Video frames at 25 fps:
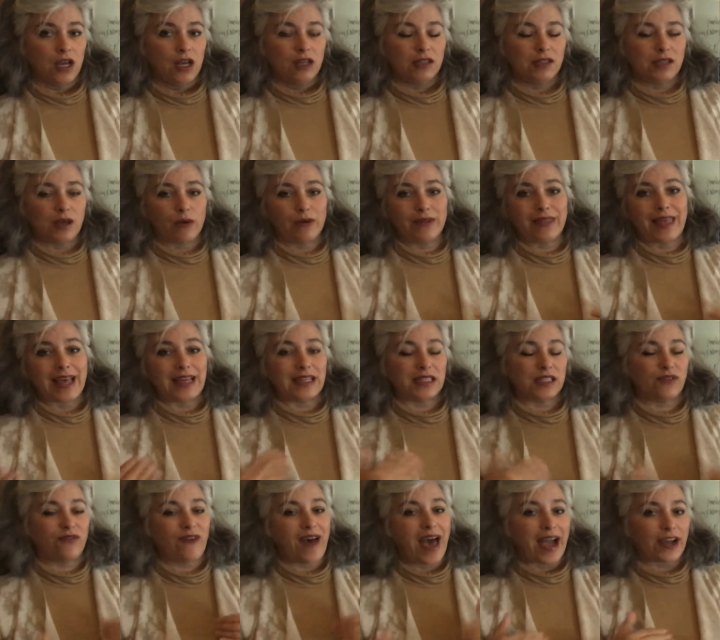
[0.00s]
So that
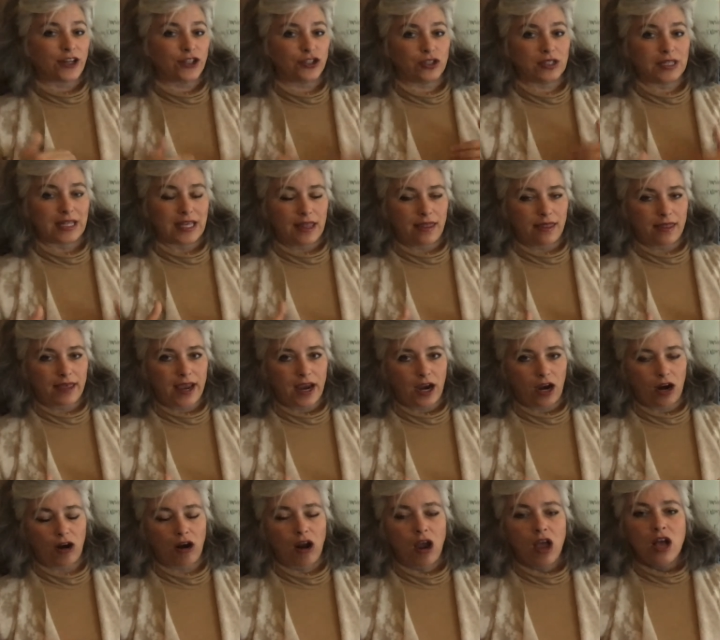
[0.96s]
it's factored in
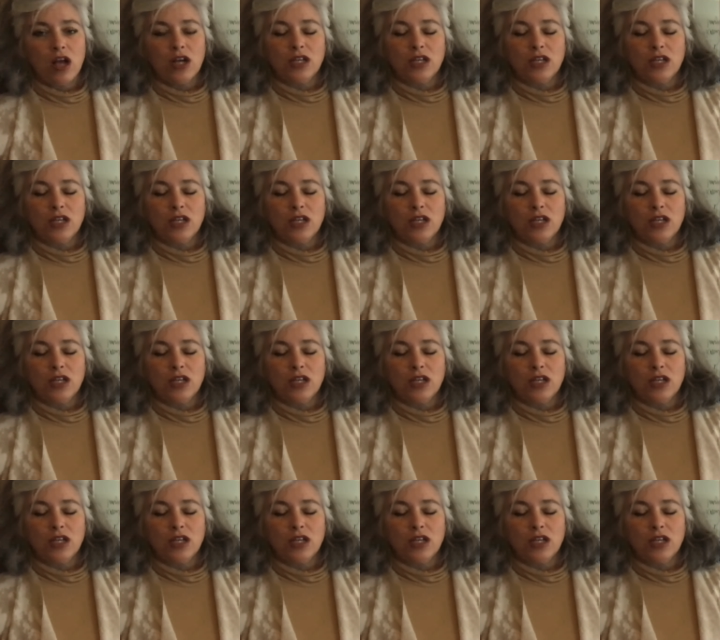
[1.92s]
there.